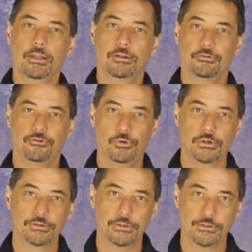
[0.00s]
the
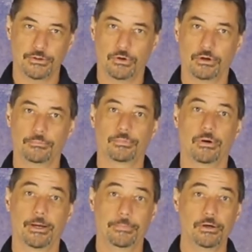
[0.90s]
focus is on
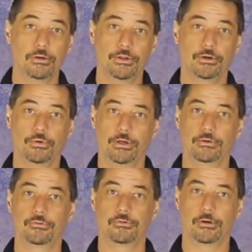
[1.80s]
primarily
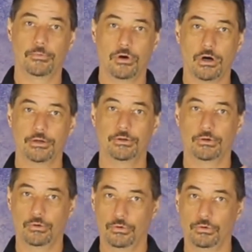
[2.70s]
going from hot to
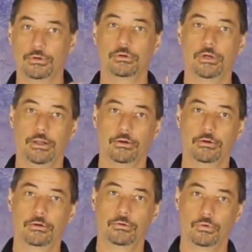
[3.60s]
cold and
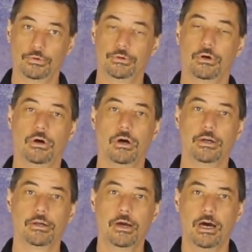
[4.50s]
cold to hot